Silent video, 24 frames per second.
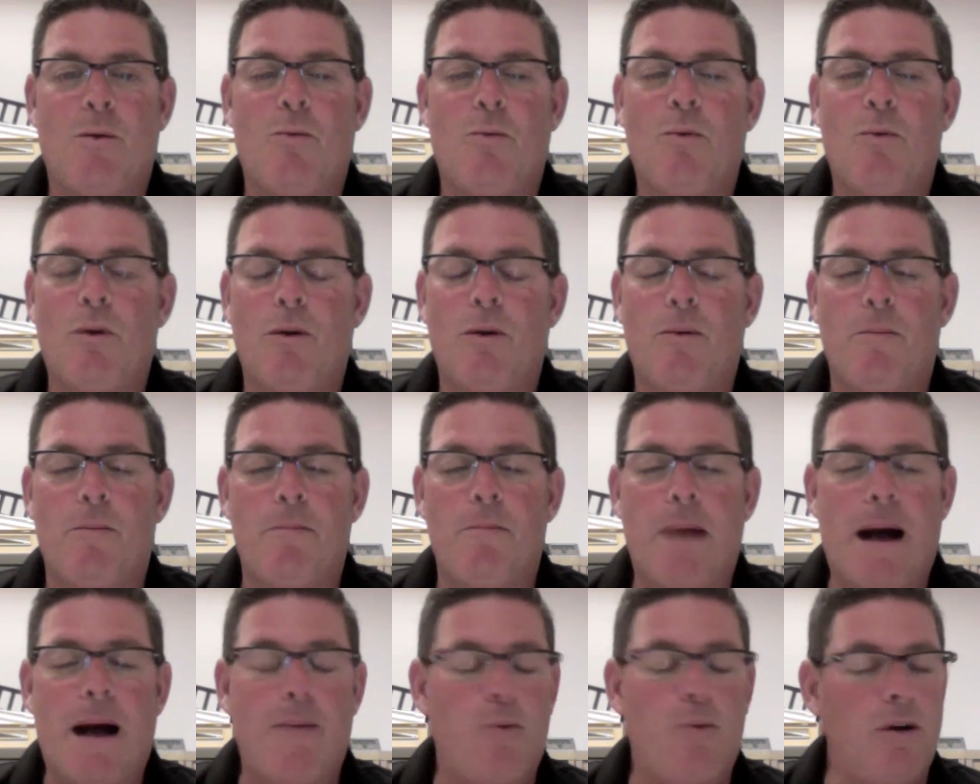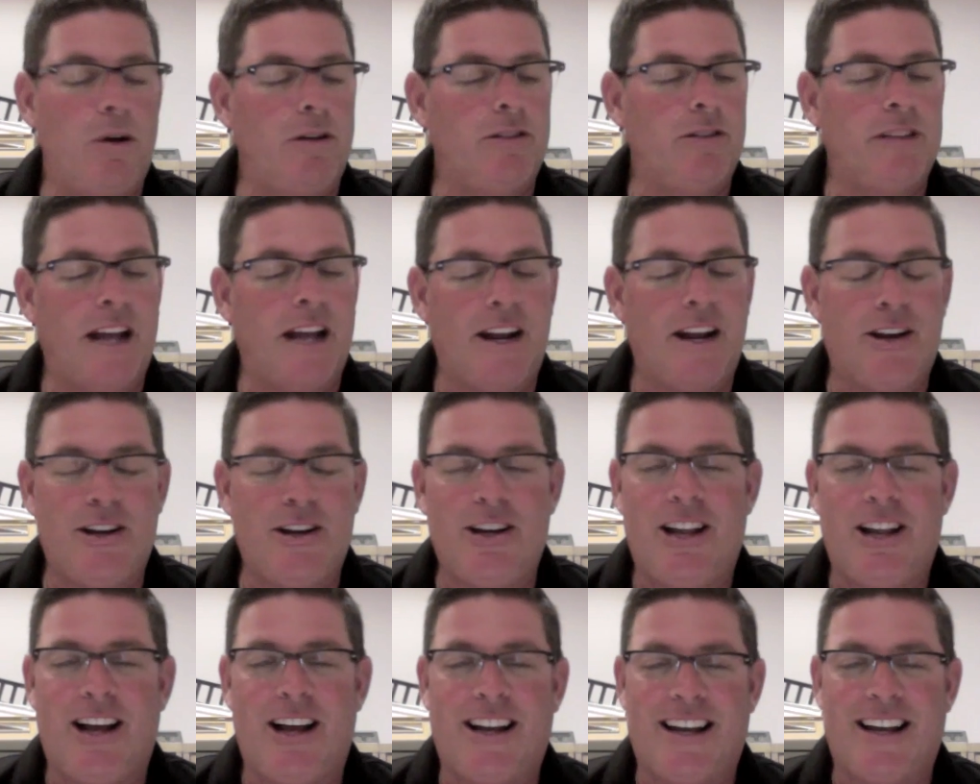Well, Bob, we'll take good
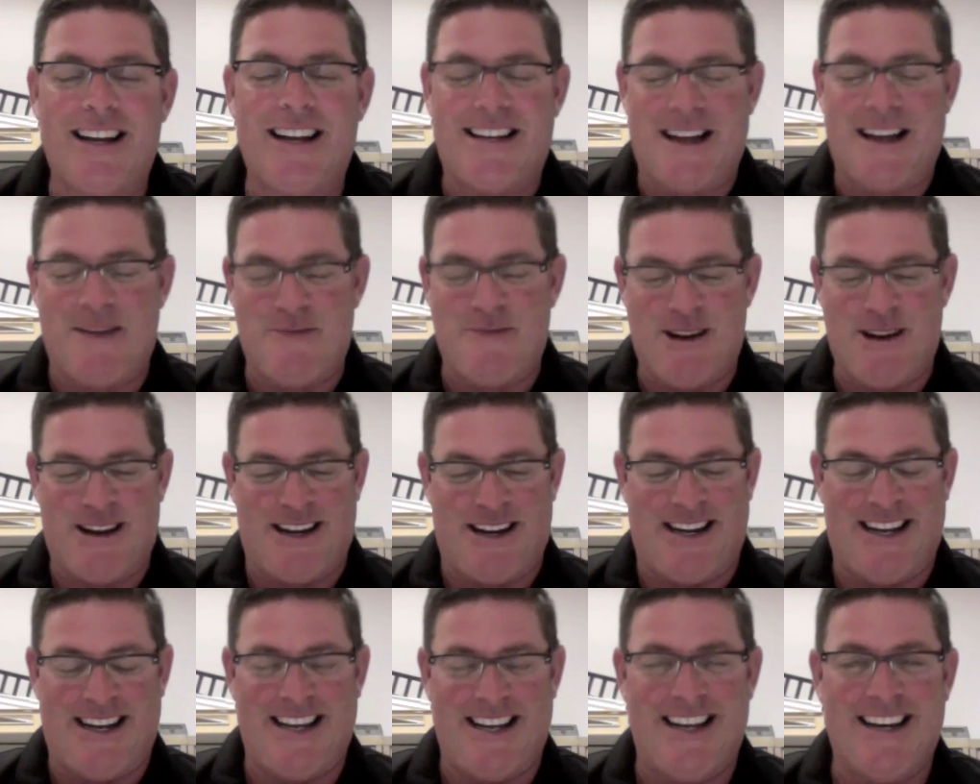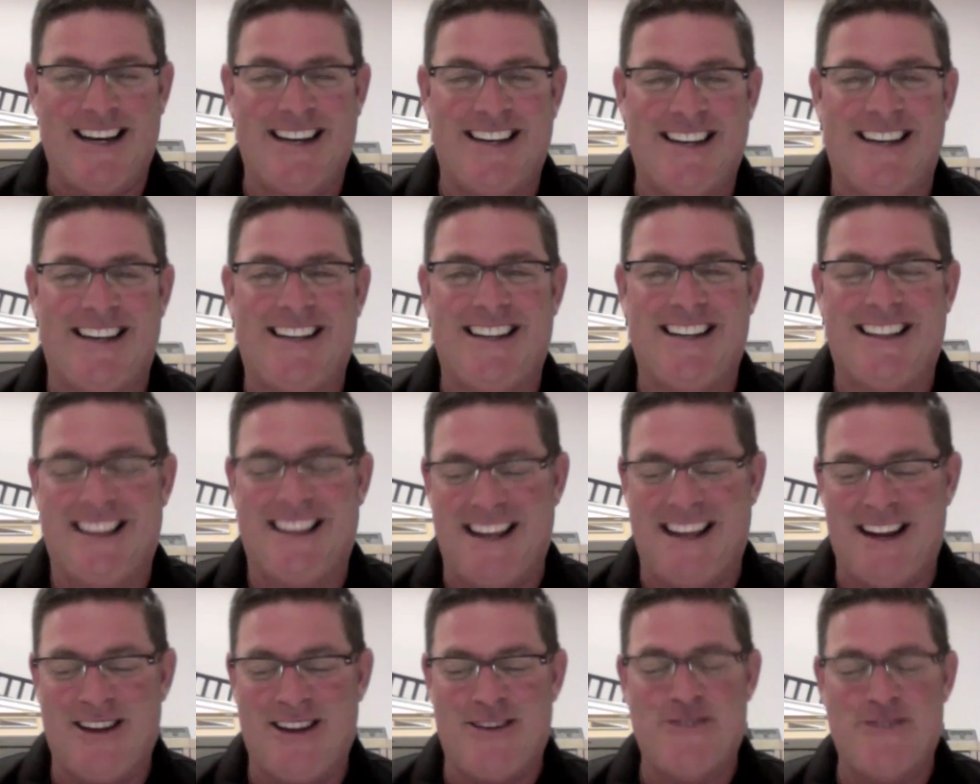luck anytime we can get it. Thank
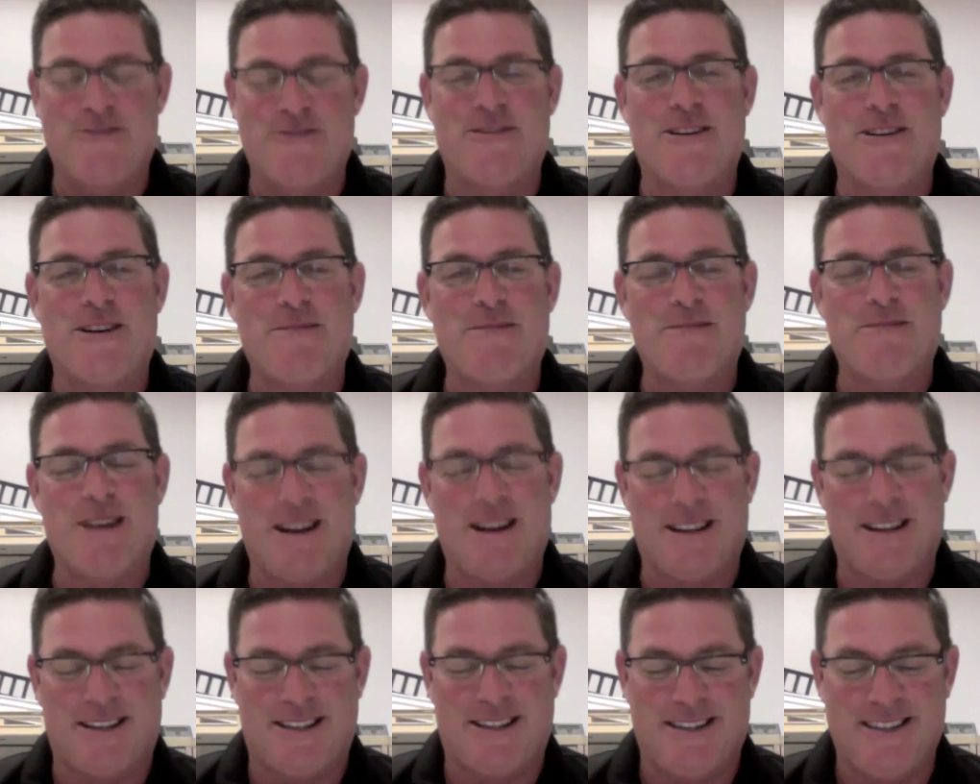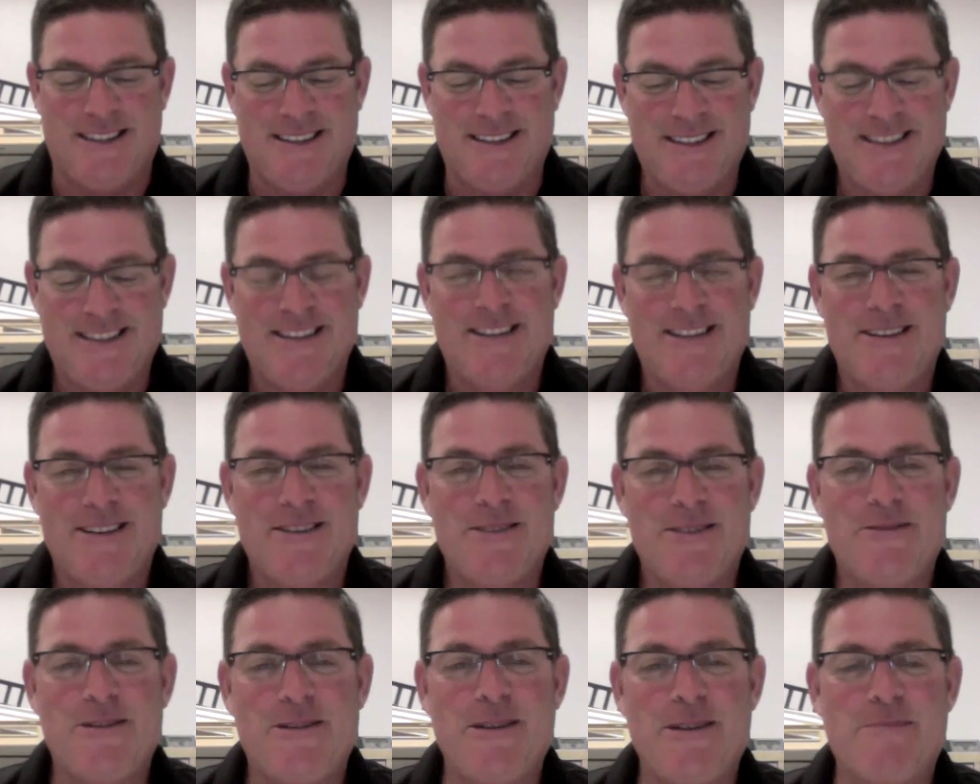you very much.
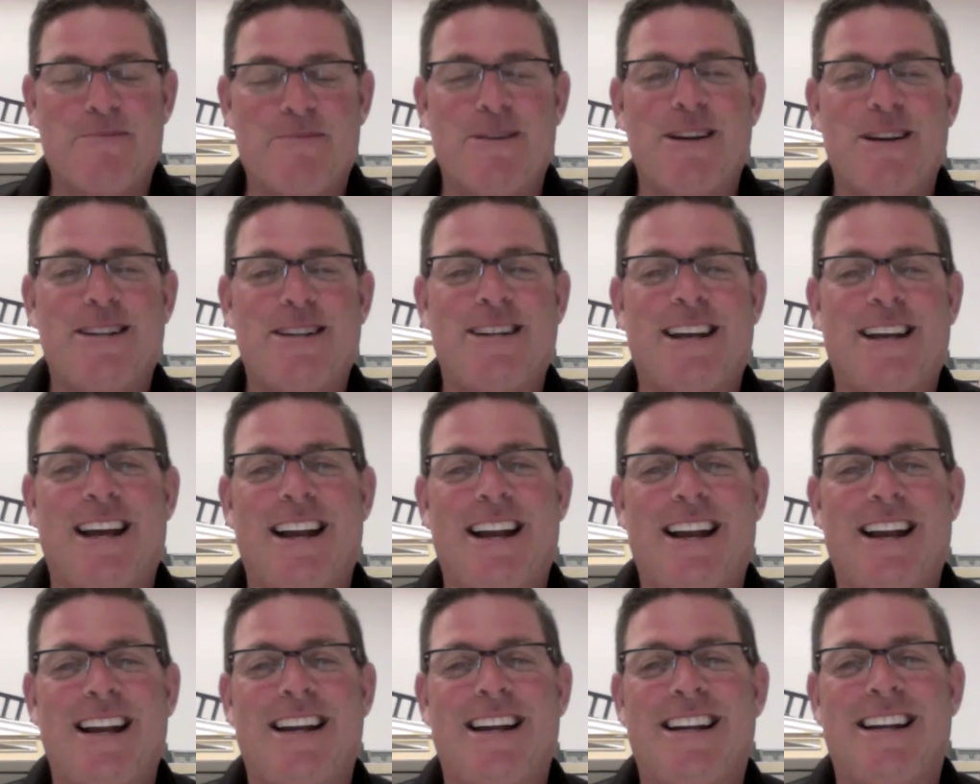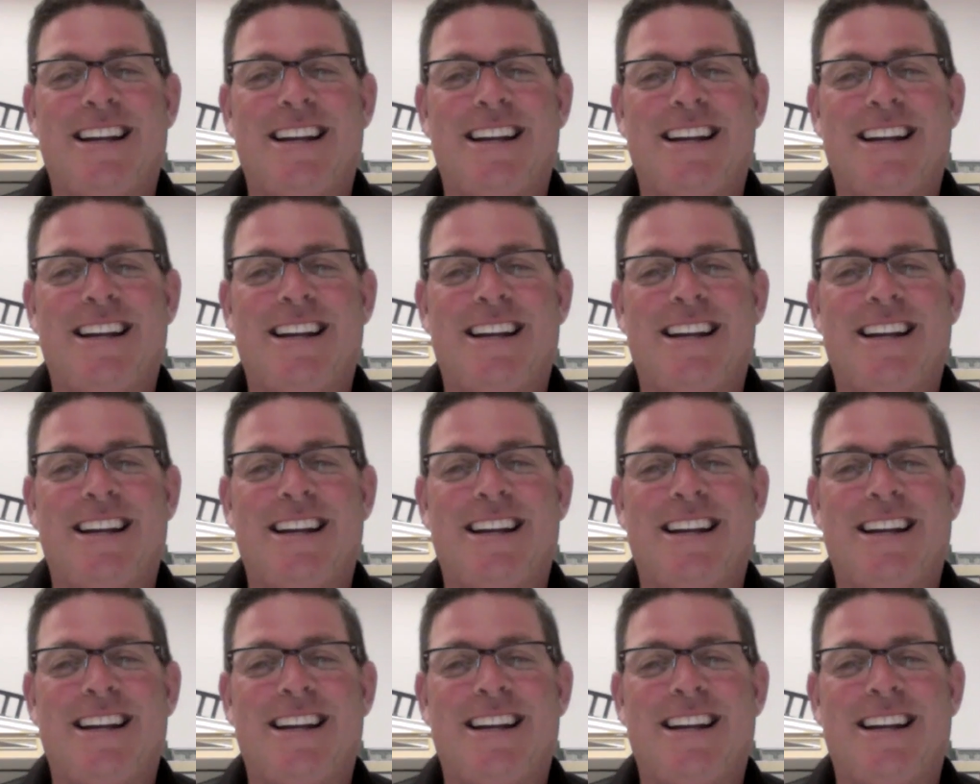We appreciate it.